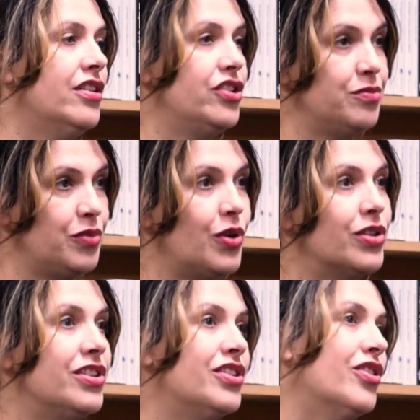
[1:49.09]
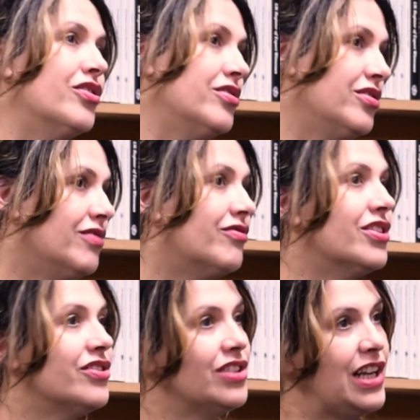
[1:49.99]
reporting on
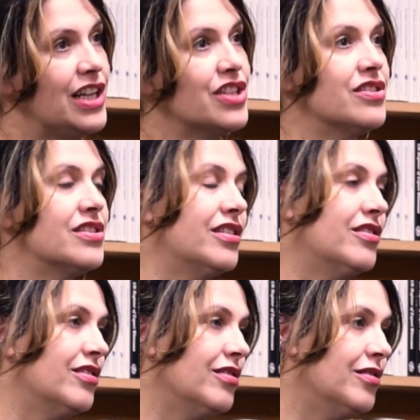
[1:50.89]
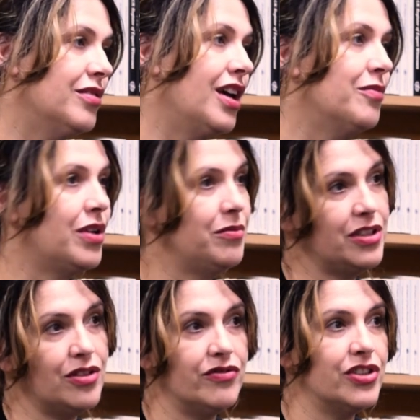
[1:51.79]
different relations that high
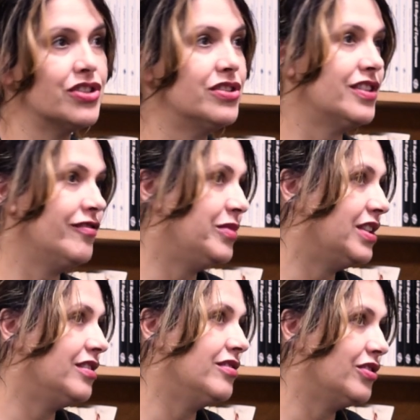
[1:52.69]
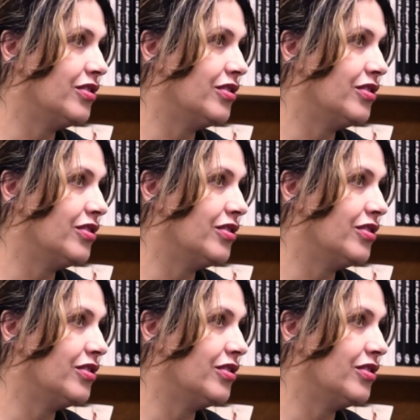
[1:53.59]
public officials have been